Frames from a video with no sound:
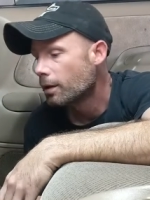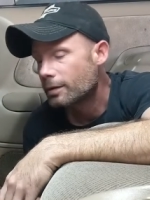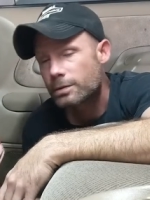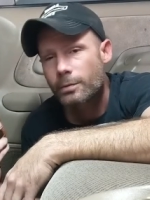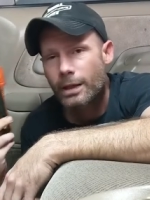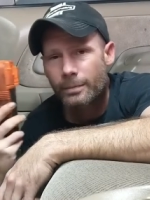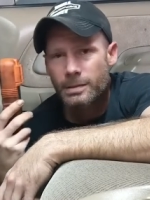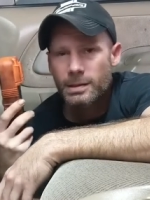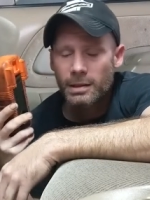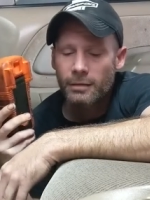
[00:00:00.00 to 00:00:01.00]
All right, so what
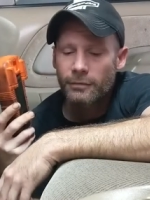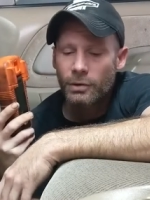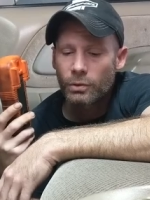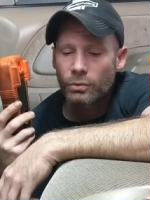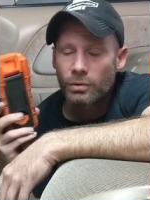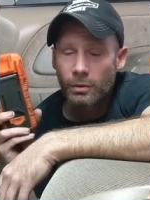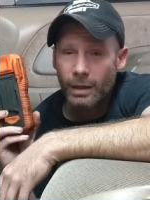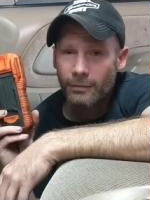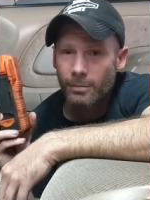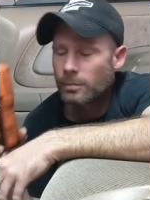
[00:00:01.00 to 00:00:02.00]
happens if you
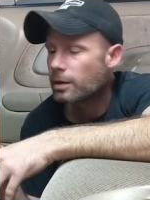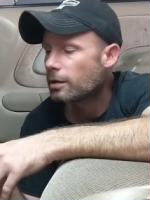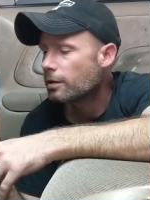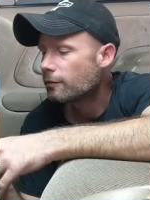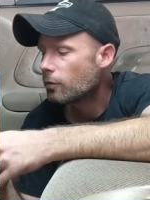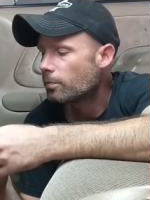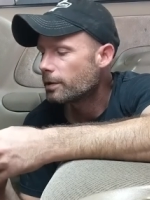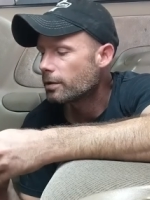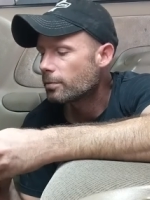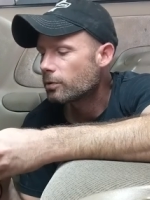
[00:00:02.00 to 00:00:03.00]
don't have a, a
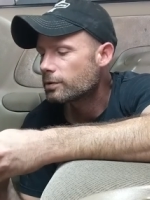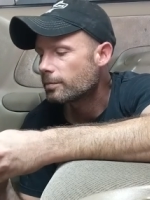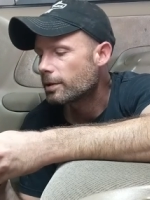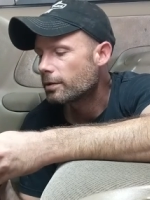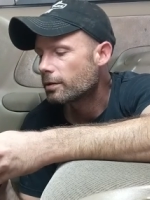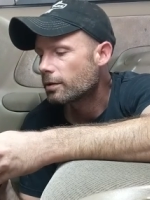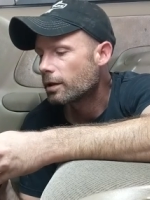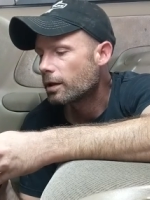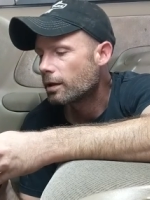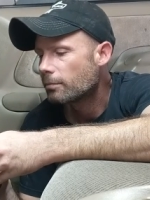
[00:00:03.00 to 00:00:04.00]
voltmeter, a multimeter?
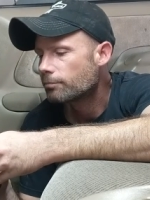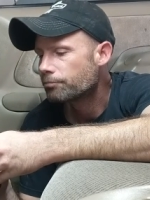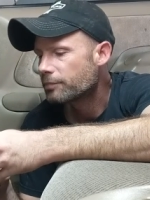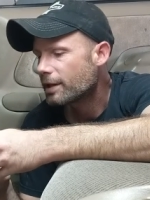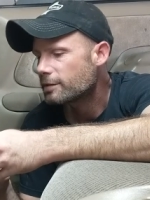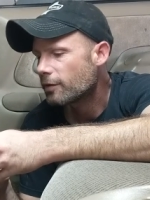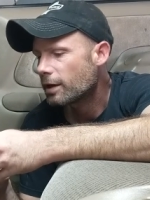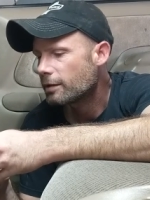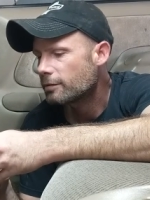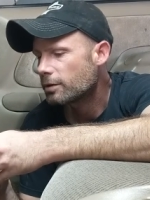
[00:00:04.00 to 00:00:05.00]
Um, that's
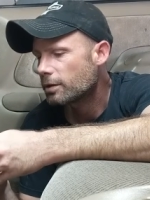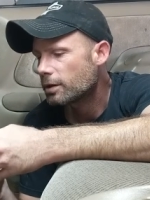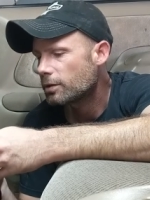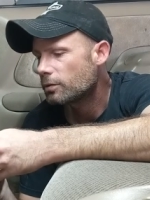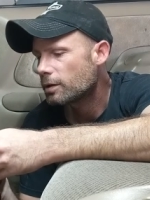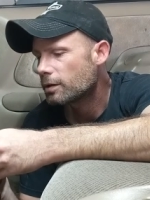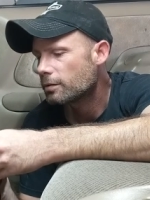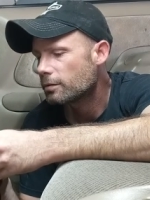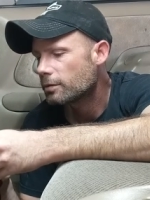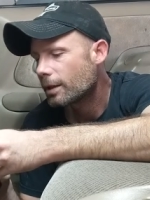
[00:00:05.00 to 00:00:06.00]
fine. Uh, you
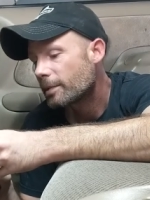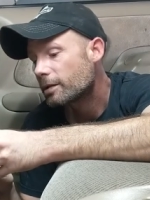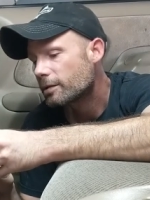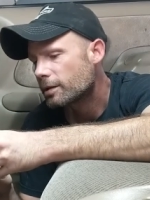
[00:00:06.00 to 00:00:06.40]
can, I mean, it,